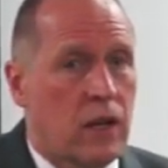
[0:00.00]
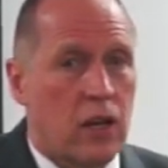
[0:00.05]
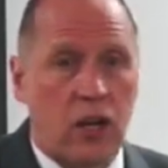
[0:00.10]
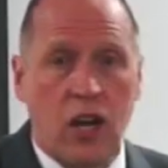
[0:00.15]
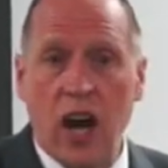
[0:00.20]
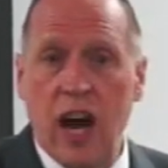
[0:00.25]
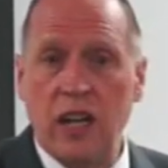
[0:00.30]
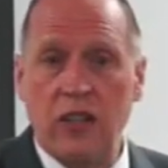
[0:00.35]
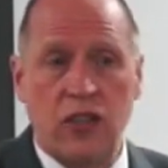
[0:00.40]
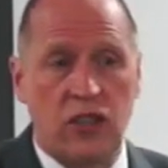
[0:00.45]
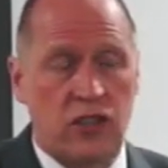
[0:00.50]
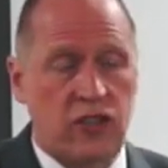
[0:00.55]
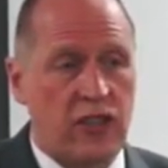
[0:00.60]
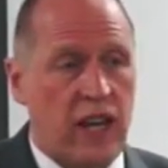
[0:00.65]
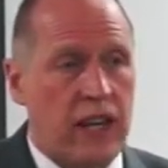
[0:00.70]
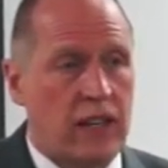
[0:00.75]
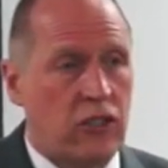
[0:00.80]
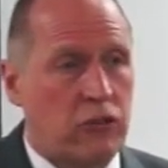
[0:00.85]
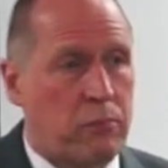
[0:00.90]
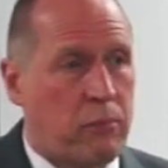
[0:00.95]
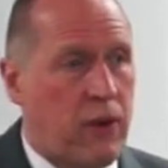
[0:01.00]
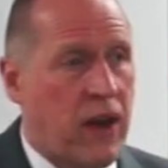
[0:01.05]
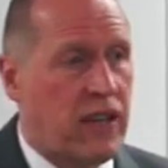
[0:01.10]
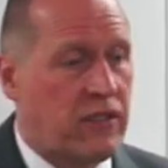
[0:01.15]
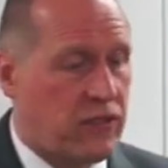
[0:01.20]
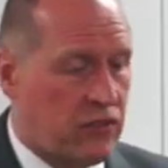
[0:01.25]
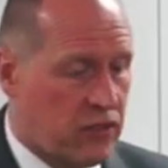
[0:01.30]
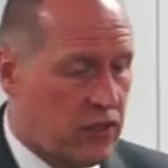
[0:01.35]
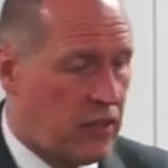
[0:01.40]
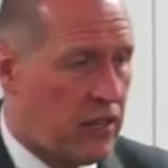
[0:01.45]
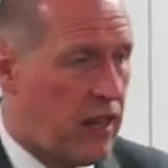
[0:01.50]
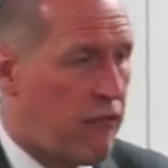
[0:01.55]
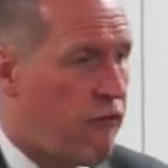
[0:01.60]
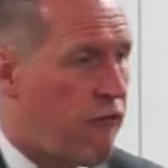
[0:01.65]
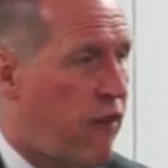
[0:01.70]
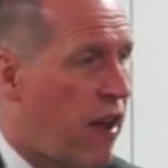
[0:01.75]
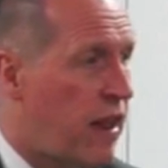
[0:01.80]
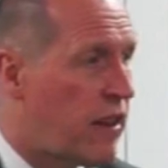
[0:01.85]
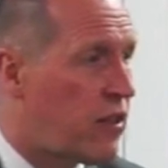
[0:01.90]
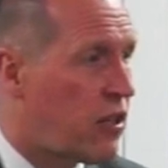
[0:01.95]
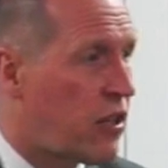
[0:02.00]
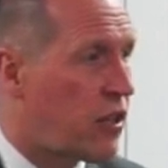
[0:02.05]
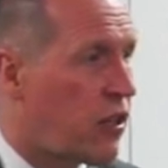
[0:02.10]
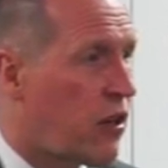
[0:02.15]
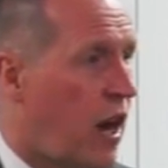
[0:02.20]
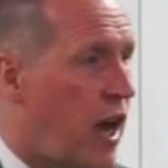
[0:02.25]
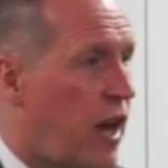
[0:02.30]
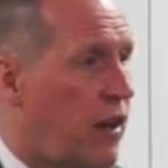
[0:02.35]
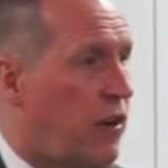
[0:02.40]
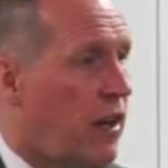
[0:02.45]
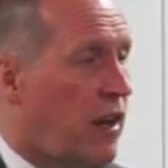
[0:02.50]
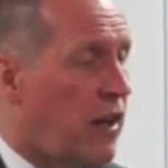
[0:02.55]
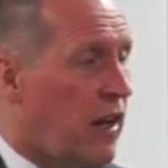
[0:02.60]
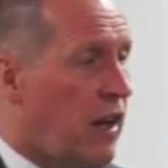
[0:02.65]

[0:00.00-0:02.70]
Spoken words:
God just sent his presence and they fell to the ground.